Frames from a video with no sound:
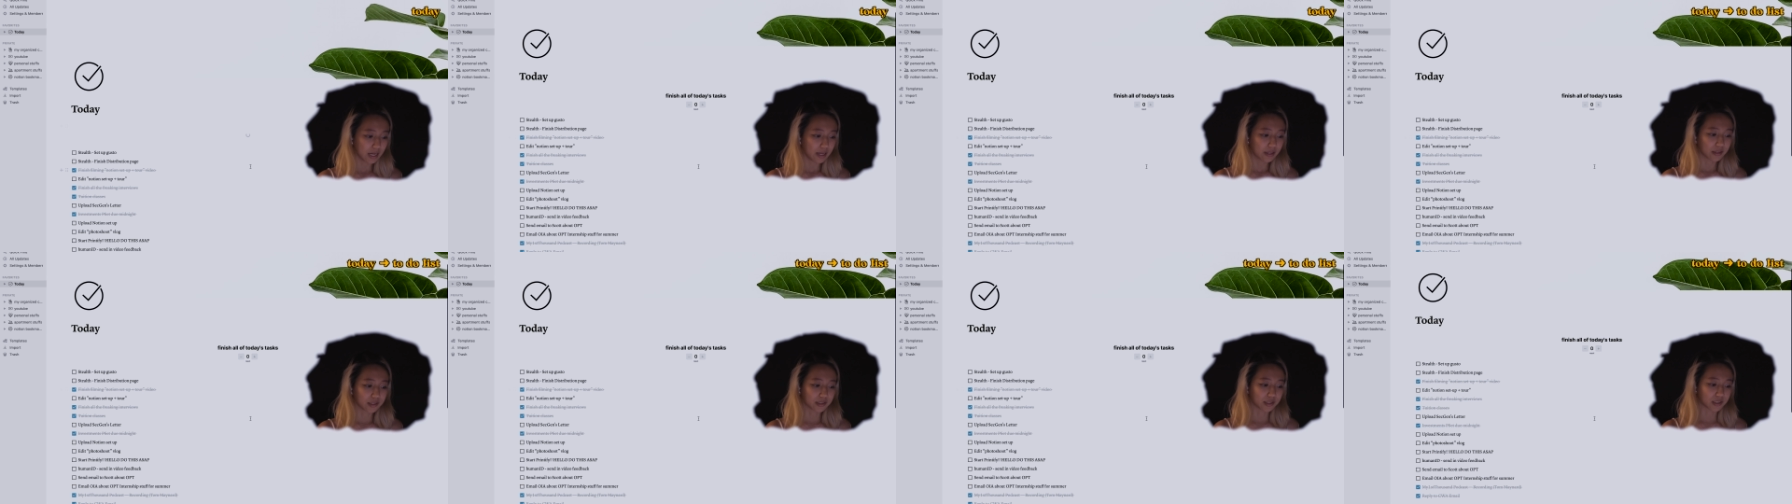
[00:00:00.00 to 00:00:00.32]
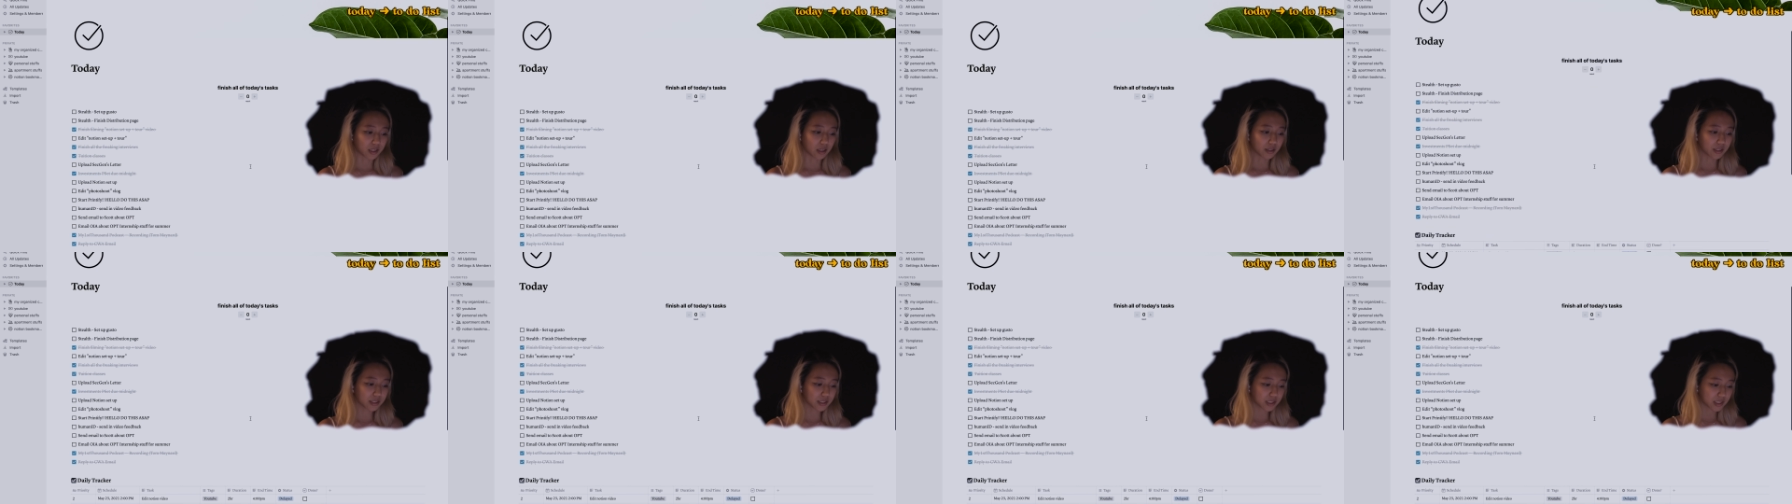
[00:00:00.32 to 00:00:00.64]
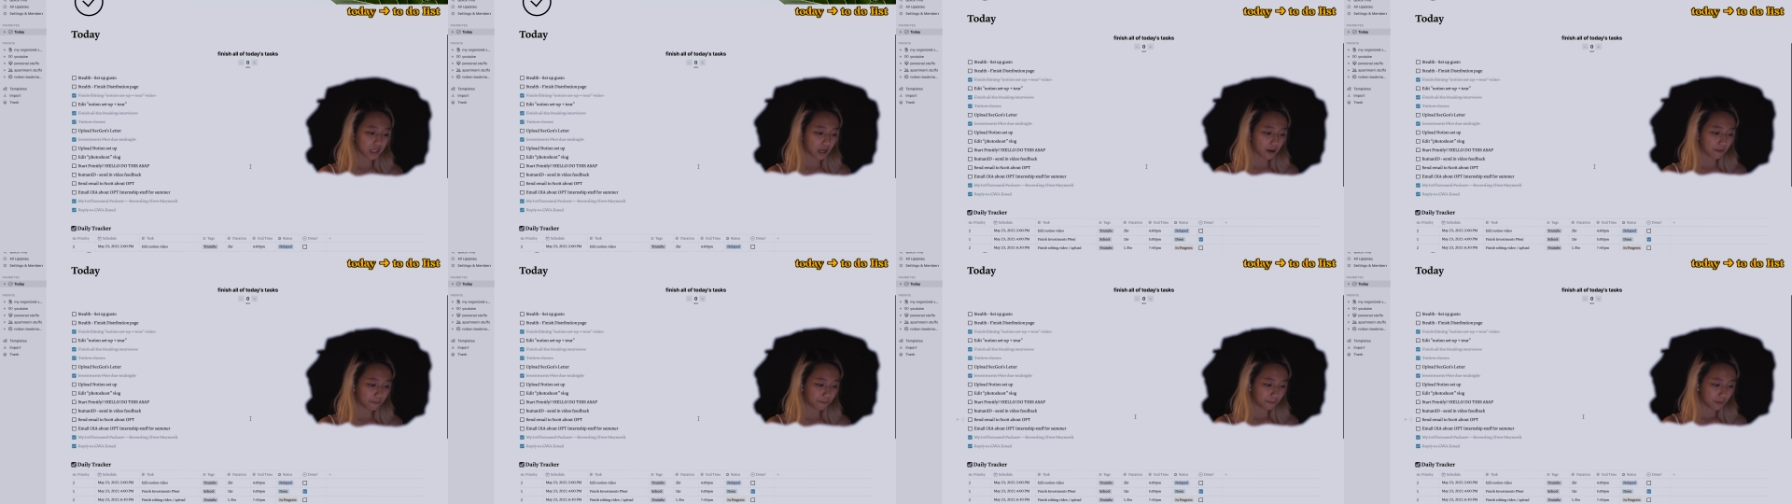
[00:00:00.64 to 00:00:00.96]
This is all the
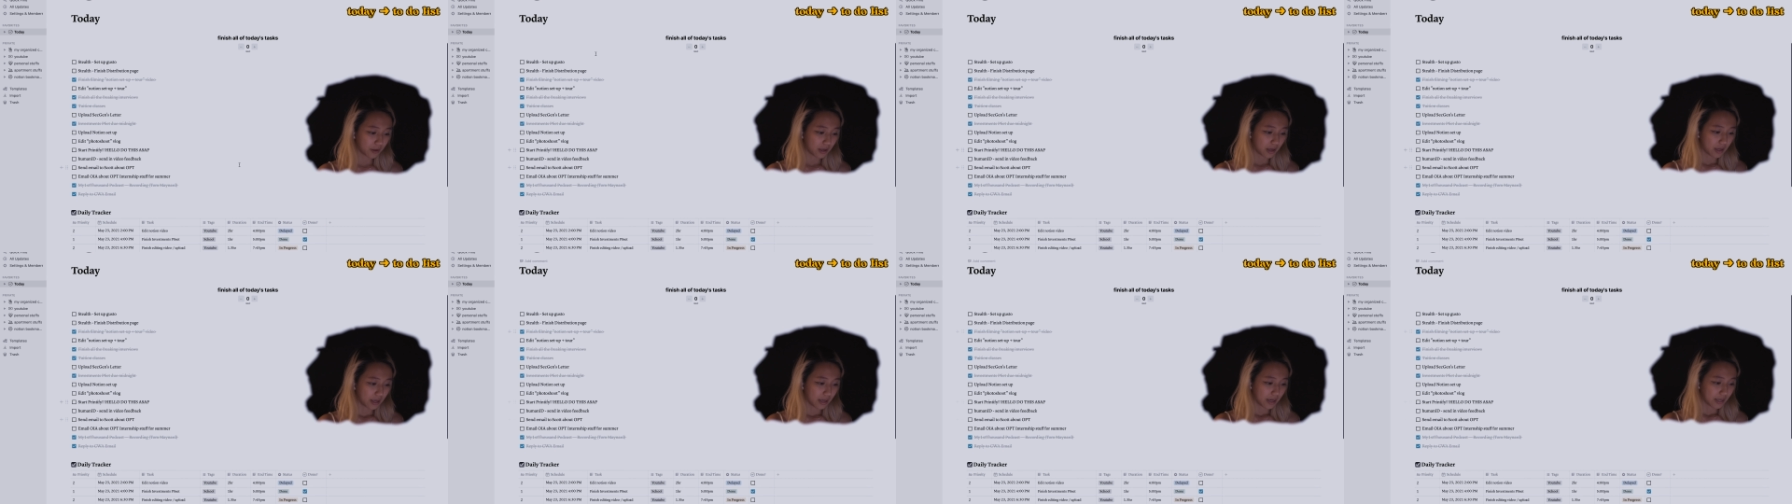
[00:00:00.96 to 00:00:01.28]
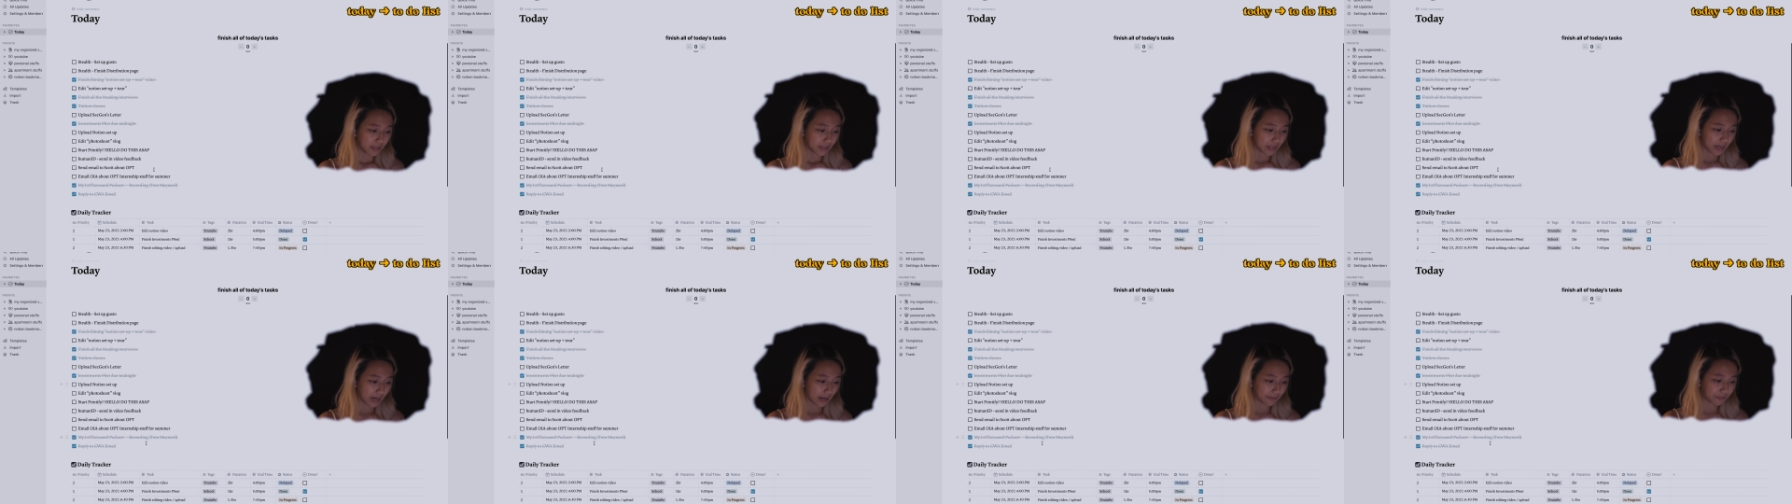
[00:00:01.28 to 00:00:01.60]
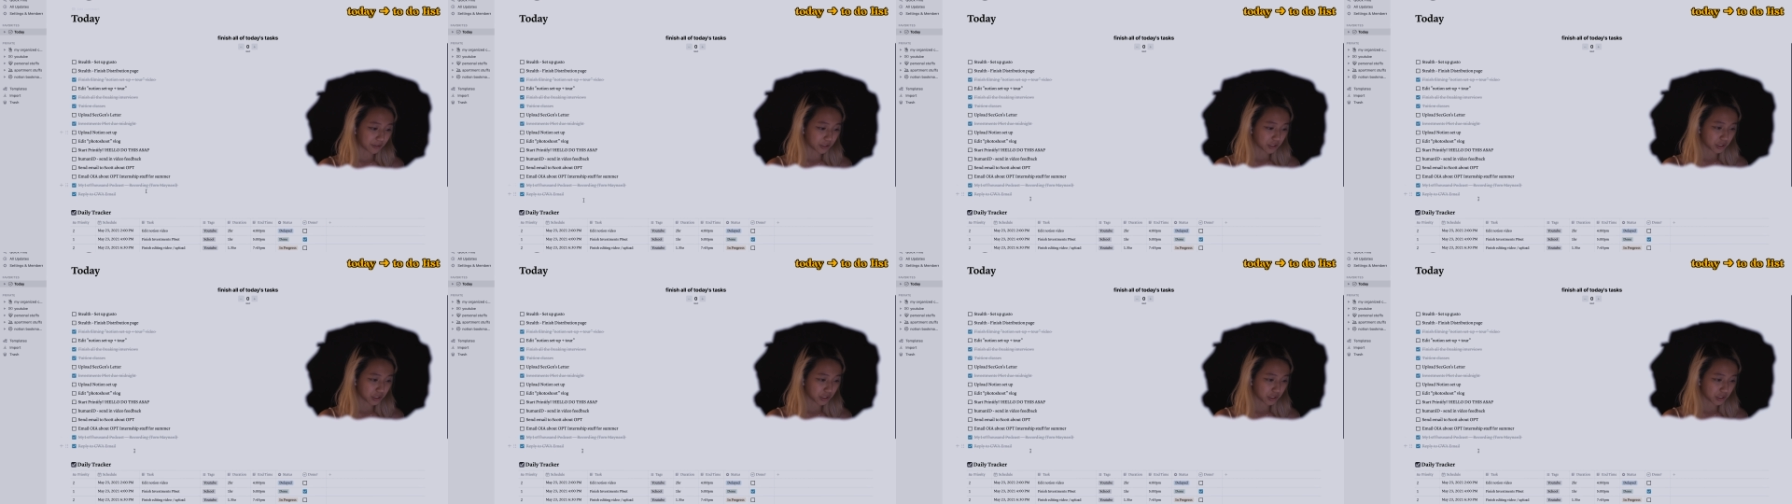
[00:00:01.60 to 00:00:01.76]
stuff that I have to